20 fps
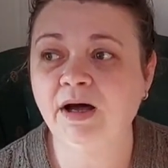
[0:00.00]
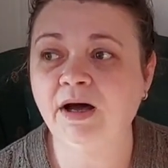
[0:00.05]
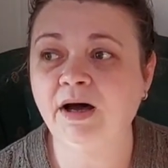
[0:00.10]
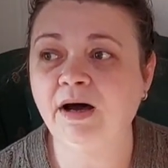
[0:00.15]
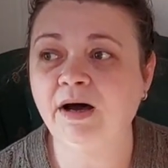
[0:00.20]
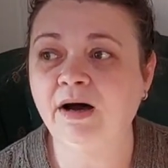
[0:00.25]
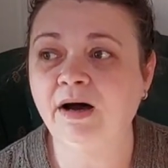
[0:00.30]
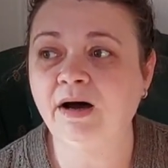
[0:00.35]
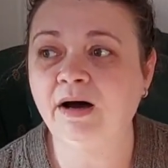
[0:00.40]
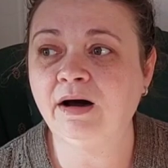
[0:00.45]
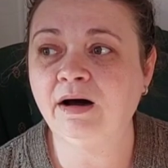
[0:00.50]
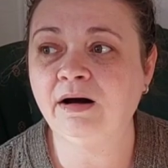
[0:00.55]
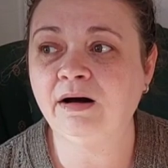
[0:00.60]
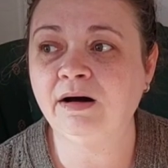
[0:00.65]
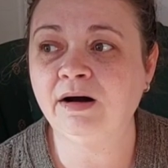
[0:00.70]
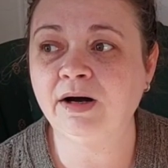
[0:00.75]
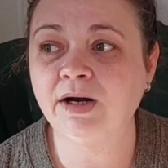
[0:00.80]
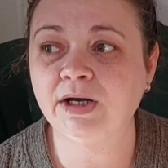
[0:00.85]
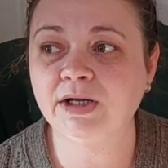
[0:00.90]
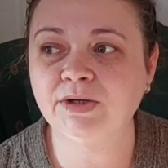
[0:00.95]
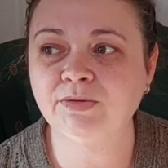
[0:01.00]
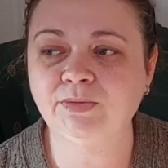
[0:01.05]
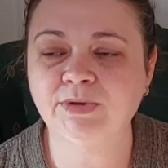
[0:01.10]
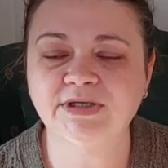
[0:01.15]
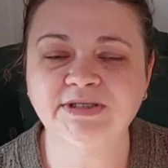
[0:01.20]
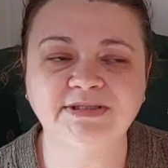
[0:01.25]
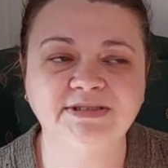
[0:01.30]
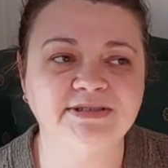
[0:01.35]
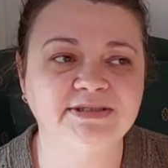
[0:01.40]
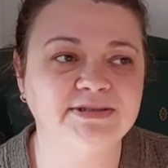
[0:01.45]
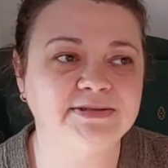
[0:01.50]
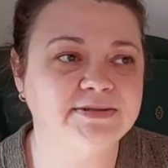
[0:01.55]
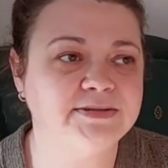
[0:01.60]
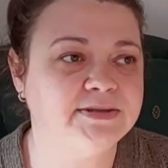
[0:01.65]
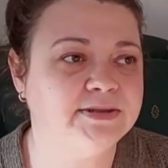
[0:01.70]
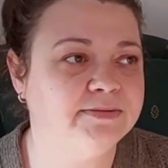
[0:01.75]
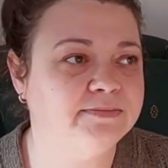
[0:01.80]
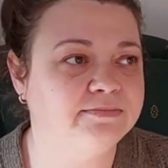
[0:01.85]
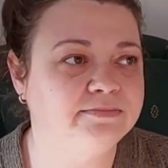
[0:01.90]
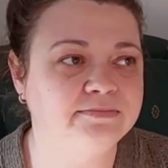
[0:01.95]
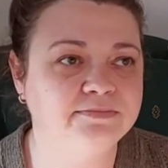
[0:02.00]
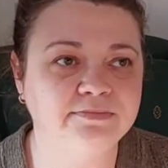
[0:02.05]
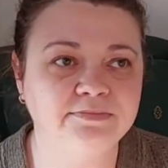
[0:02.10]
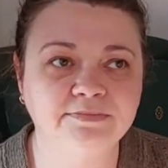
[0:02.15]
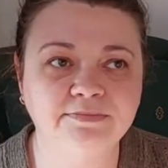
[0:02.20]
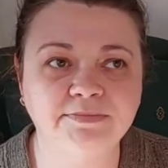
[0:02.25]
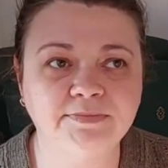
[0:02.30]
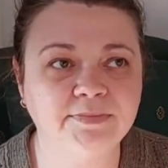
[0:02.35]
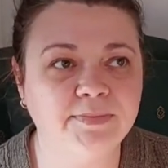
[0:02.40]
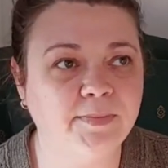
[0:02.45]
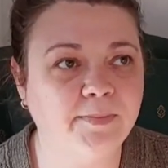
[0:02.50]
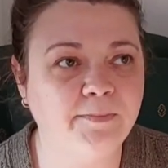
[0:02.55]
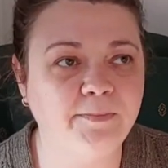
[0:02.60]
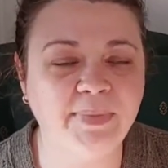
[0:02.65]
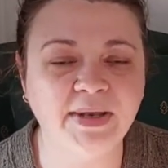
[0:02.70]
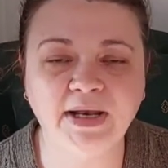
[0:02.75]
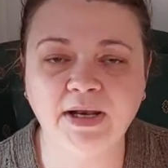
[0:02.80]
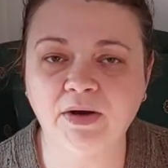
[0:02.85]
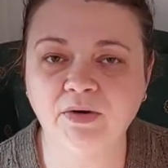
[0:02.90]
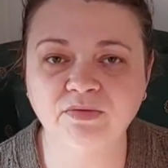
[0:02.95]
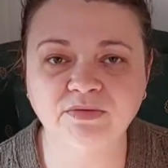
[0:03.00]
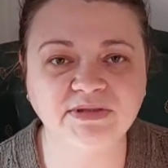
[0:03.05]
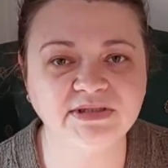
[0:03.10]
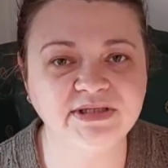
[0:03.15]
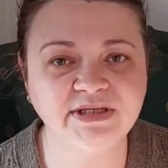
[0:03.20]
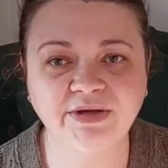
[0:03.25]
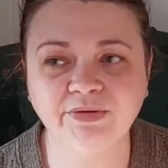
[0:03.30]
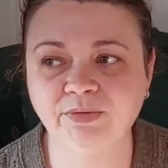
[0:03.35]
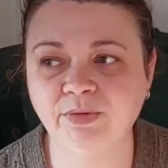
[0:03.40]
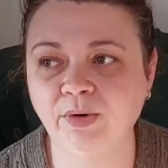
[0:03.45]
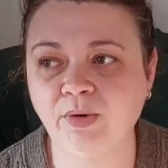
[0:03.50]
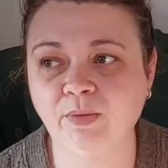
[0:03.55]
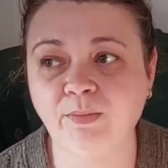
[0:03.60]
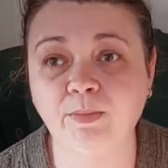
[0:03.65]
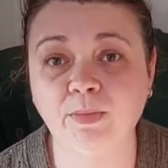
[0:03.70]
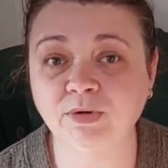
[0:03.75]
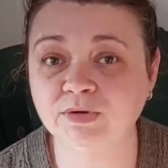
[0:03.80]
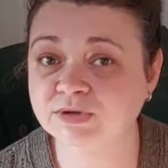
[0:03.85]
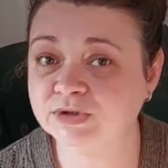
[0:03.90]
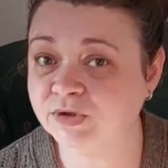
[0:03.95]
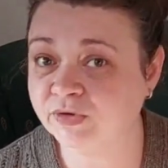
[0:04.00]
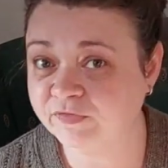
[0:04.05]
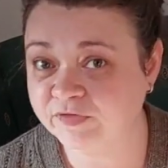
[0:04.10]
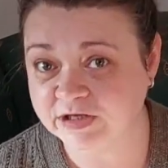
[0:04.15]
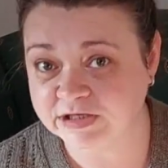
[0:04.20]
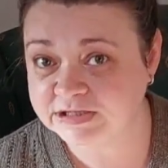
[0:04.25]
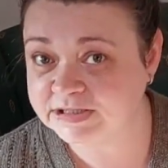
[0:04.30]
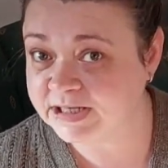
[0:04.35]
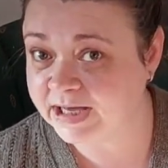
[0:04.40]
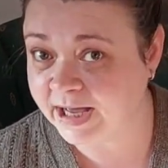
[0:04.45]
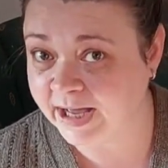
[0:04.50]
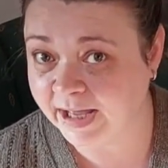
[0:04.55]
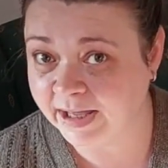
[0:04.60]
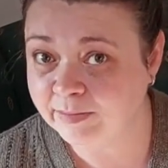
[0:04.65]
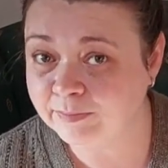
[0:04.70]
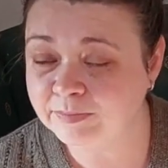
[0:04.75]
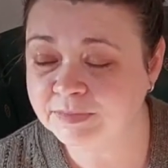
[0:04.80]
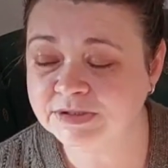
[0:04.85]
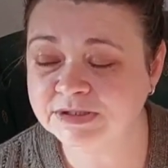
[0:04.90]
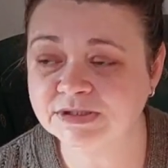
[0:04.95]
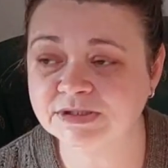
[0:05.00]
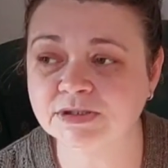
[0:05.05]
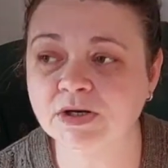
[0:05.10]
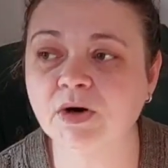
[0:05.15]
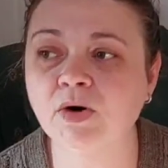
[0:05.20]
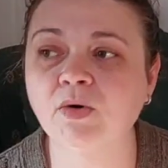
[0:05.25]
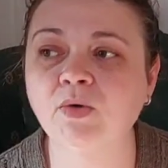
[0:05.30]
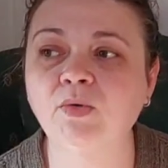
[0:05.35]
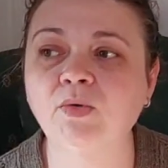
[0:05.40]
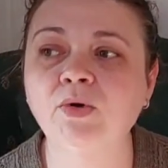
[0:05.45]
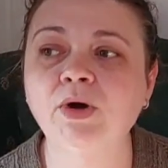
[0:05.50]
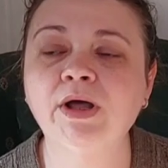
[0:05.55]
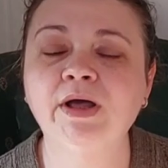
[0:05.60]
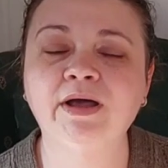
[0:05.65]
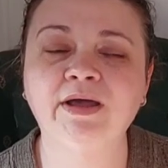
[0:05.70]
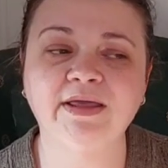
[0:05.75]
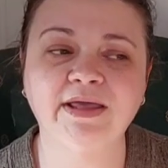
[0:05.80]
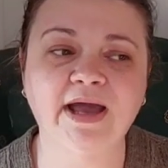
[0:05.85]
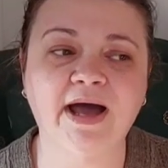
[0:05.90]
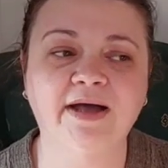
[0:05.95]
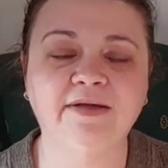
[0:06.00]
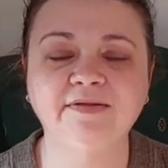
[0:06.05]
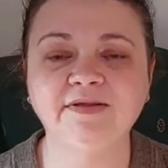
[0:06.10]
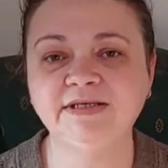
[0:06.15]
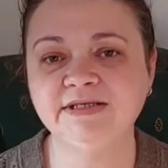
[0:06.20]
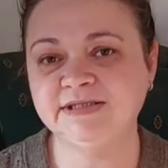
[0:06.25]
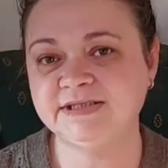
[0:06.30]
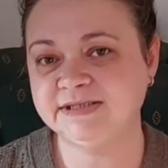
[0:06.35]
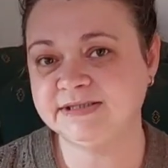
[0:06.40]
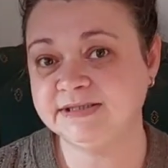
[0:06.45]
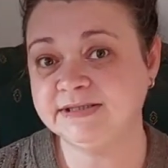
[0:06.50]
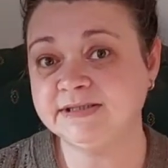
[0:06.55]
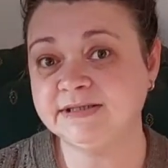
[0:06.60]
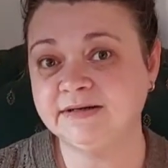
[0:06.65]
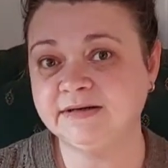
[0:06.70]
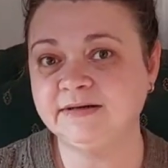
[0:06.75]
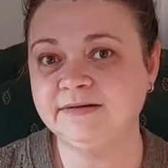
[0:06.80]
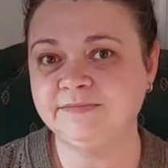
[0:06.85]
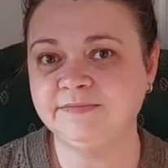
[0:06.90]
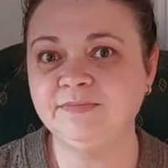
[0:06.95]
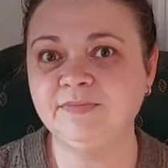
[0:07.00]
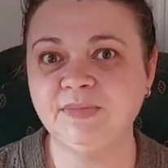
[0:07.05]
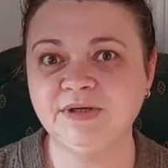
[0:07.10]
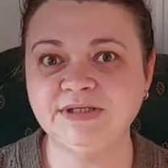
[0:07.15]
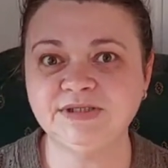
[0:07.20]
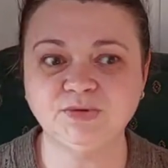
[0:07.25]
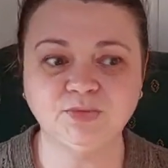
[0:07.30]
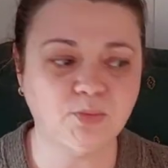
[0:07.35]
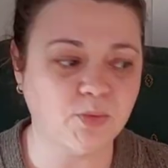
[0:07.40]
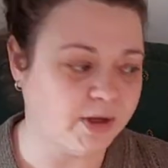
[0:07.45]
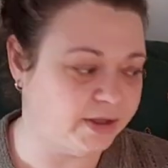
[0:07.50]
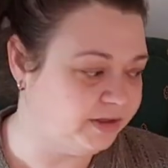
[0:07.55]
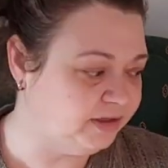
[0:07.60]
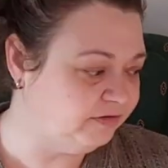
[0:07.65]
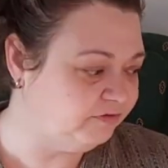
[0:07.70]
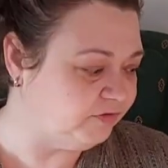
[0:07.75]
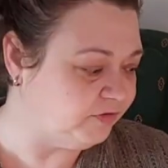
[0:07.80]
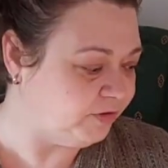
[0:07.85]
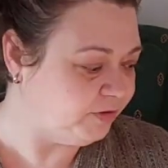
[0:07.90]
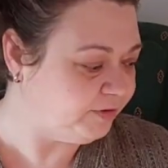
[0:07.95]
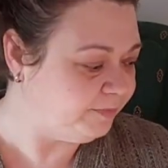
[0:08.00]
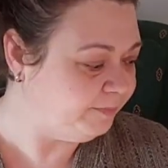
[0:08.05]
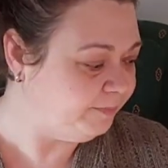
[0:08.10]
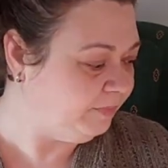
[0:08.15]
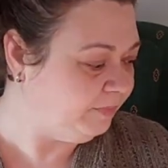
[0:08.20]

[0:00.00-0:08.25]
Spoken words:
It was below zero most of the time. So yeah, this is wonderful.